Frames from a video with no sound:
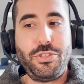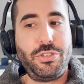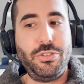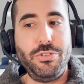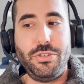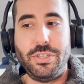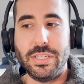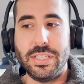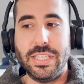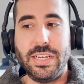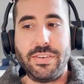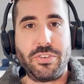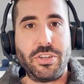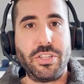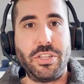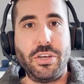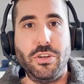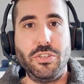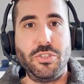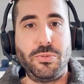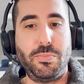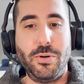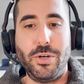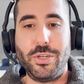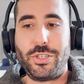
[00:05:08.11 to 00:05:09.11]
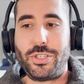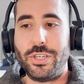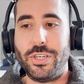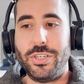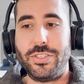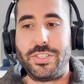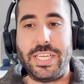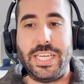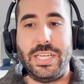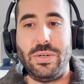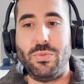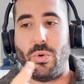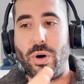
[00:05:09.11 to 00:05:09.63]
to deliver those
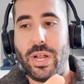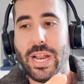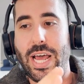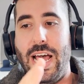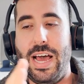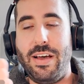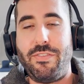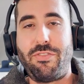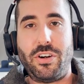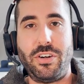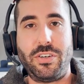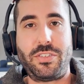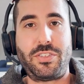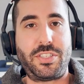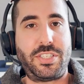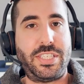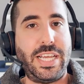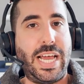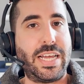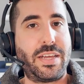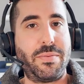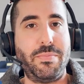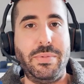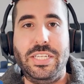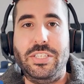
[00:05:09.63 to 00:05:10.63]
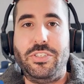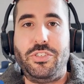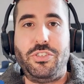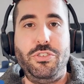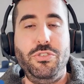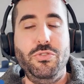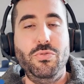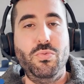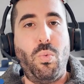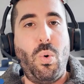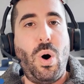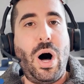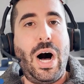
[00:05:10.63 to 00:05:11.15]
bushels in whatever segments
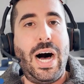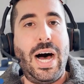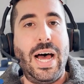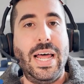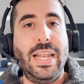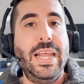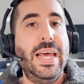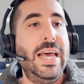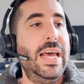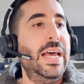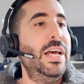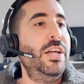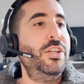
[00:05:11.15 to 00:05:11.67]
you want